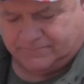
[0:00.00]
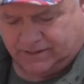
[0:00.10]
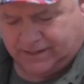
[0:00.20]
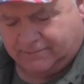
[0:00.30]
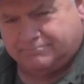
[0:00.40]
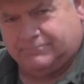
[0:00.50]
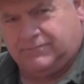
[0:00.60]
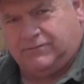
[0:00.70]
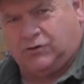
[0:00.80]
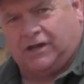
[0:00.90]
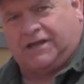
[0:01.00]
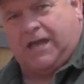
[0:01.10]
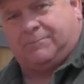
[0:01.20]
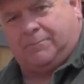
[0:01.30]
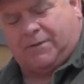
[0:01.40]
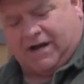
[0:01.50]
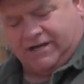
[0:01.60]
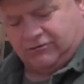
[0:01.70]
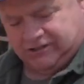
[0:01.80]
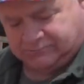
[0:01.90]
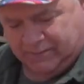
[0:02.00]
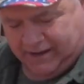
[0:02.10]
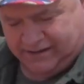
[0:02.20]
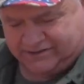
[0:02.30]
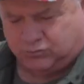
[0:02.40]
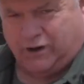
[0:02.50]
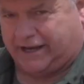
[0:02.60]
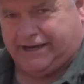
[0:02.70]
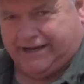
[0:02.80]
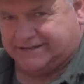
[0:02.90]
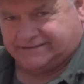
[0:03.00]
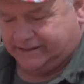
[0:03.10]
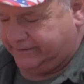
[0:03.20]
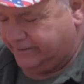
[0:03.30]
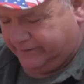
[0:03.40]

uh, you can keep a pie crust, and it's wicked easy.